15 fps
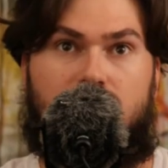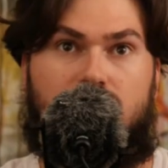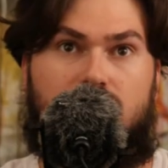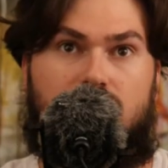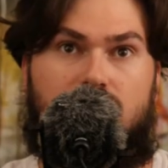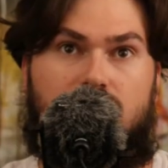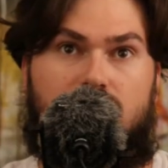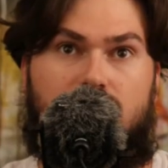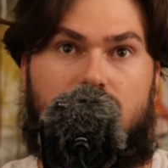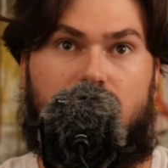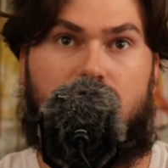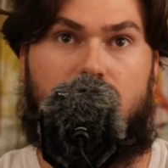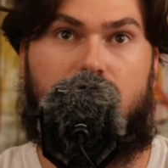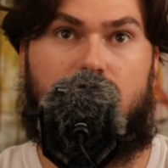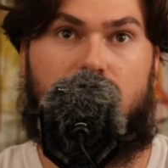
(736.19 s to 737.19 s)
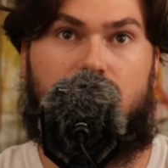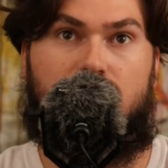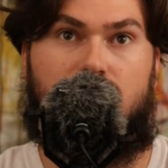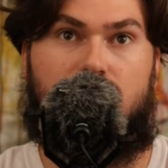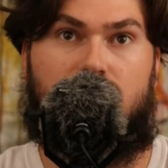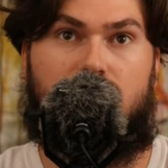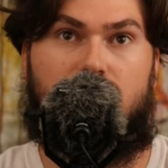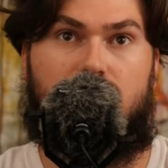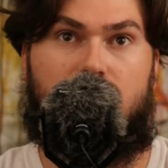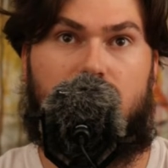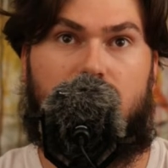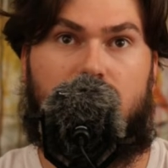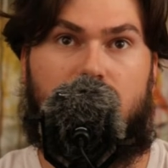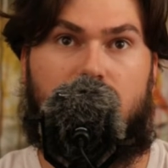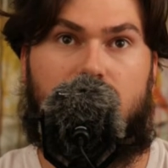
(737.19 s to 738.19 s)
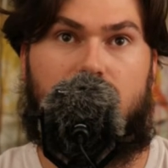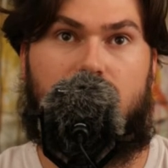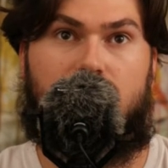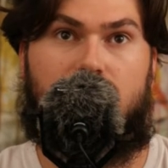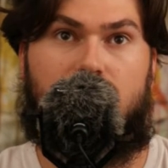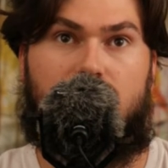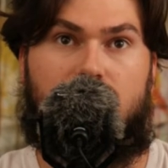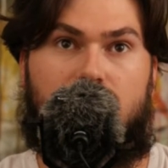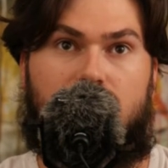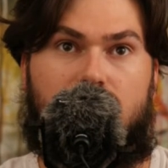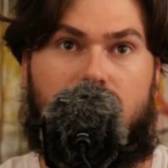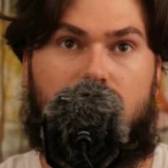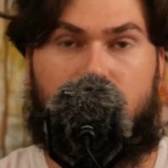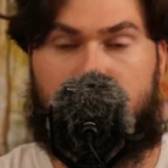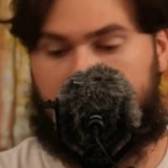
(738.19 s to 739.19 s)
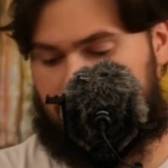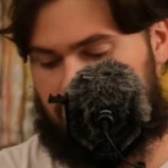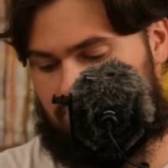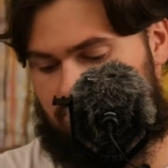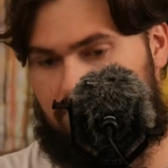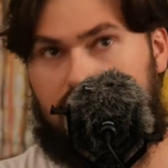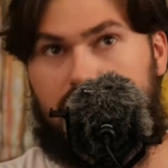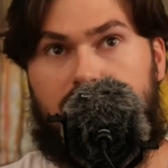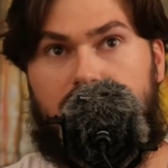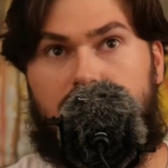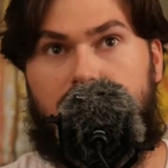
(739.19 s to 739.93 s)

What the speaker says: No one is speaking in this clip.